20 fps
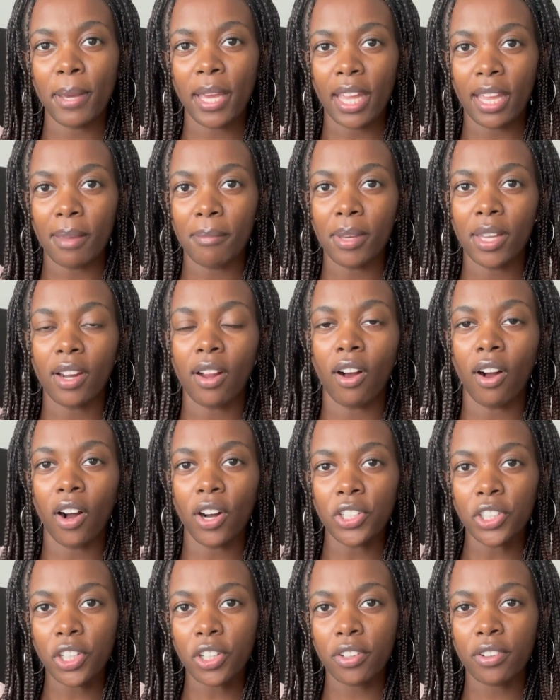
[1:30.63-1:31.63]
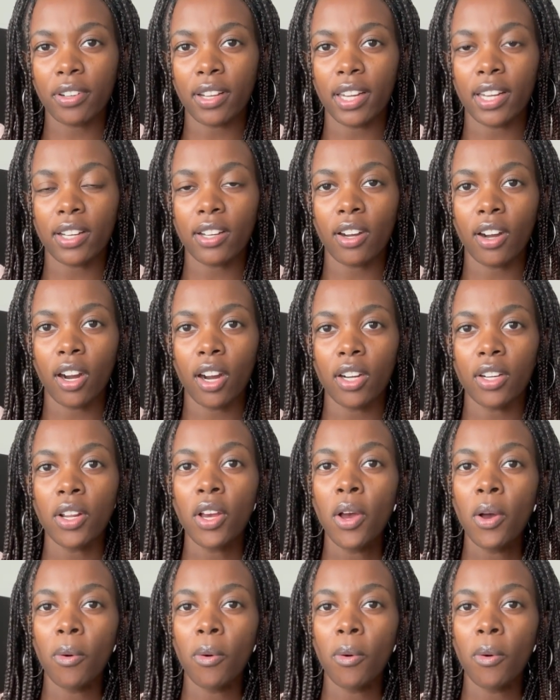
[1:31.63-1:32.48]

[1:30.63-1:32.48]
payment on your credit card